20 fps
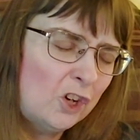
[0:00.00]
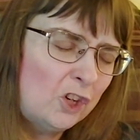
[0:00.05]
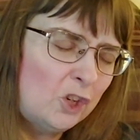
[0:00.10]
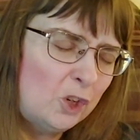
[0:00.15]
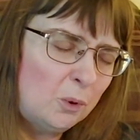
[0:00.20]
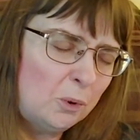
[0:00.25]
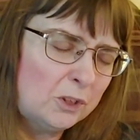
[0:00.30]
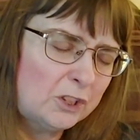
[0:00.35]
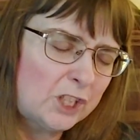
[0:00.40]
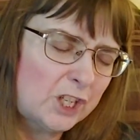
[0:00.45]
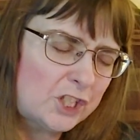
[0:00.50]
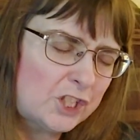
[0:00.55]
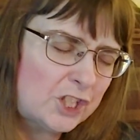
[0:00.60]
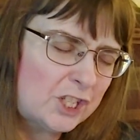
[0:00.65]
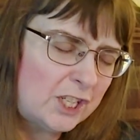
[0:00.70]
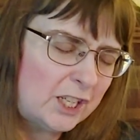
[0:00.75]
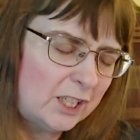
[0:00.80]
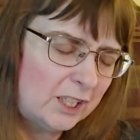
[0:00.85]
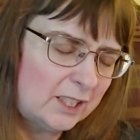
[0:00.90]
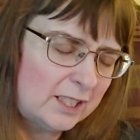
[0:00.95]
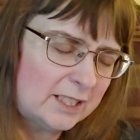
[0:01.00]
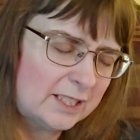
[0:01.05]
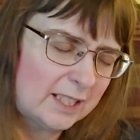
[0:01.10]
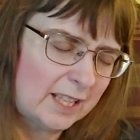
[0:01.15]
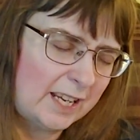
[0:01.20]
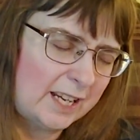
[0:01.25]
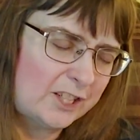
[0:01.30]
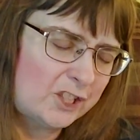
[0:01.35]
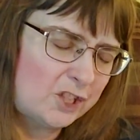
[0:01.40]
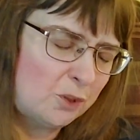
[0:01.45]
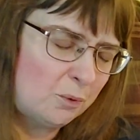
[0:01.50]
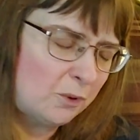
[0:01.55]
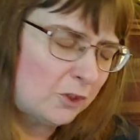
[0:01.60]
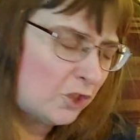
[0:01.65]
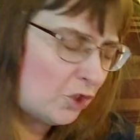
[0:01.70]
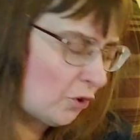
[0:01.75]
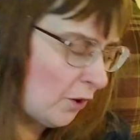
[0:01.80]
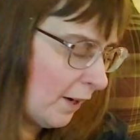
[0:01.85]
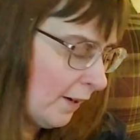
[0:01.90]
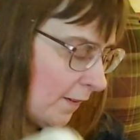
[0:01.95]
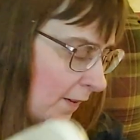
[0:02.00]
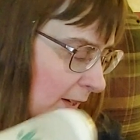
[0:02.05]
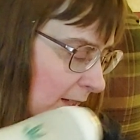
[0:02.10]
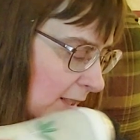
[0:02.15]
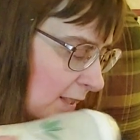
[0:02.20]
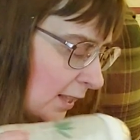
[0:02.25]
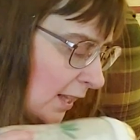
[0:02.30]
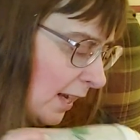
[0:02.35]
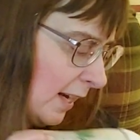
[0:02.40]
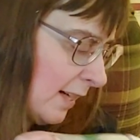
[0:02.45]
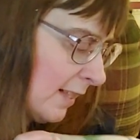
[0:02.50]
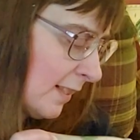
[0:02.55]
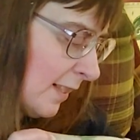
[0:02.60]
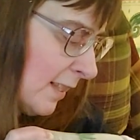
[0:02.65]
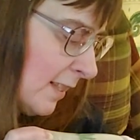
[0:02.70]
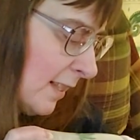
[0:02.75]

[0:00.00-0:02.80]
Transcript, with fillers: You will touch and heal his legs. You will strengthen his legs